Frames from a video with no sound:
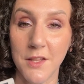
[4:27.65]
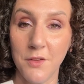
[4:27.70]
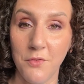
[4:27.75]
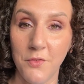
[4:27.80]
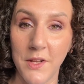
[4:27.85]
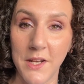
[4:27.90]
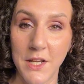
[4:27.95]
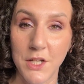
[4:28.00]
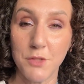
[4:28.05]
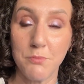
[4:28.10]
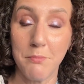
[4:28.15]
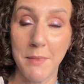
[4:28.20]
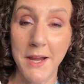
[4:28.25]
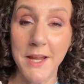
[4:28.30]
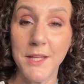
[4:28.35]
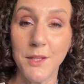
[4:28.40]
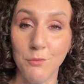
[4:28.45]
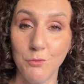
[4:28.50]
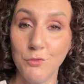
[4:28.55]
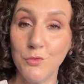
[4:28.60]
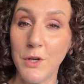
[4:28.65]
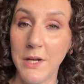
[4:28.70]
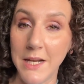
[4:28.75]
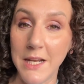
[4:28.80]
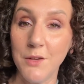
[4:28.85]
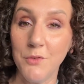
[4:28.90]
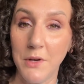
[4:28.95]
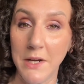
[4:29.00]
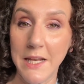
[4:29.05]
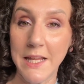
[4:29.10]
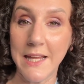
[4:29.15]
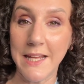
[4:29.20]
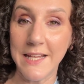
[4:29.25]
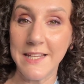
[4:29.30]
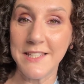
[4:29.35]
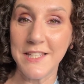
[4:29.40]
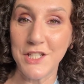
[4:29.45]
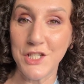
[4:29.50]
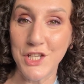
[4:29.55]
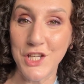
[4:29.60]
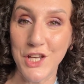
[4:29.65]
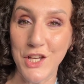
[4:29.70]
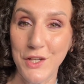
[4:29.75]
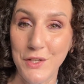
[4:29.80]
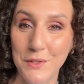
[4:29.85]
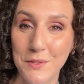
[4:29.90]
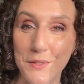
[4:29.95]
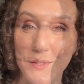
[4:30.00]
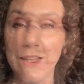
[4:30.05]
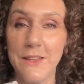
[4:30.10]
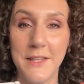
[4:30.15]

finish make them really, really easy to use.